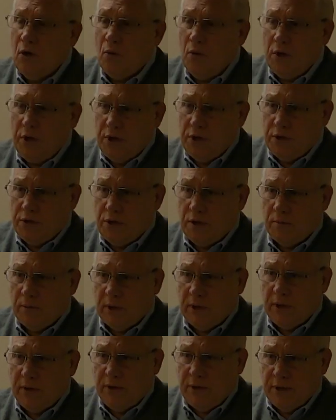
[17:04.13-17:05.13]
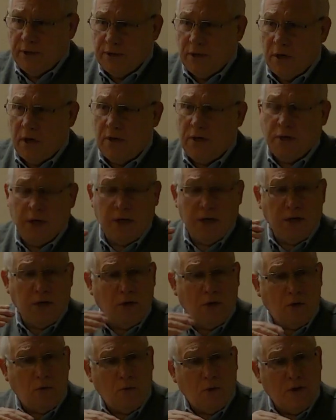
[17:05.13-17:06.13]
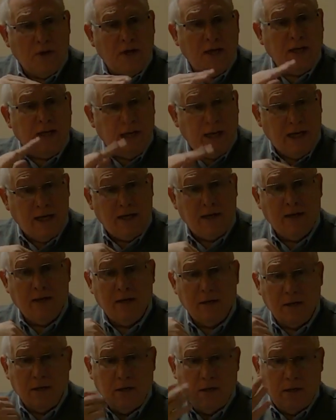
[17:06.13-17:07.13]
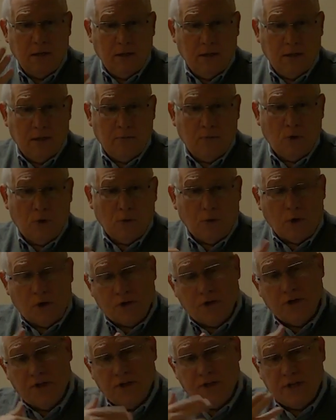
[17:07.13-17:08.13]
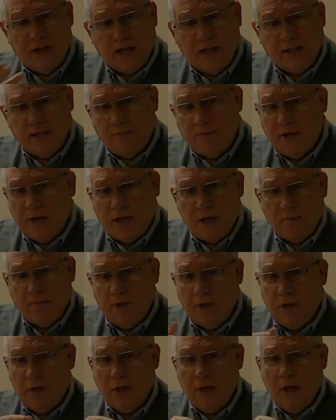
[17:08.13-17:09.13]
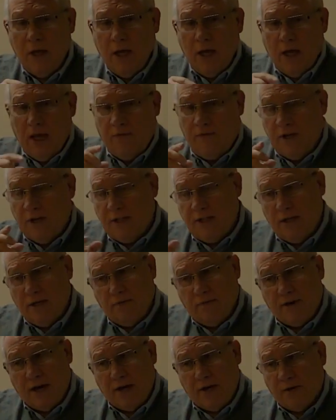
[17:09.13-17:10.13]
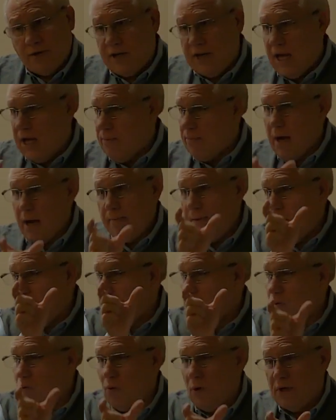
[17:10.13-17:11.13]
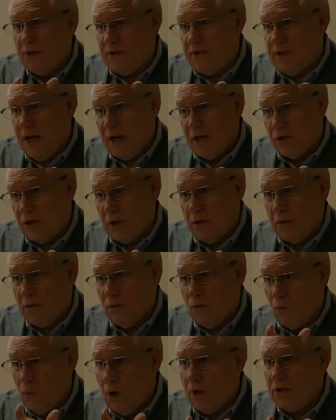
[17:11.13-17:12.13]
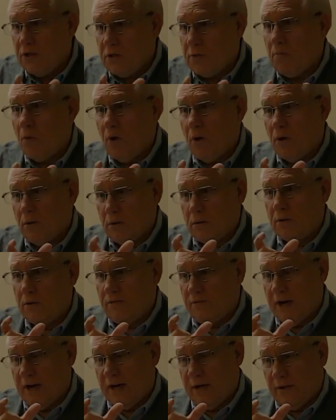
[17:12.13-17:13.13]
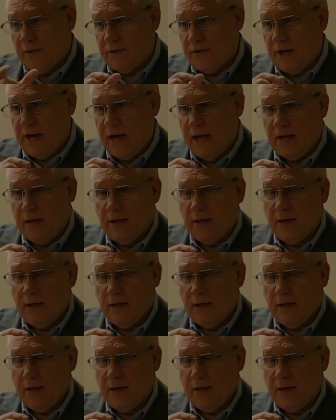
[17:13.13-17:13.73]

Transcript: where your trouble areas are. You're going to know where they need the more work. So the second time they come in, if you did a vital scan, it might be just one section, one small vital scan.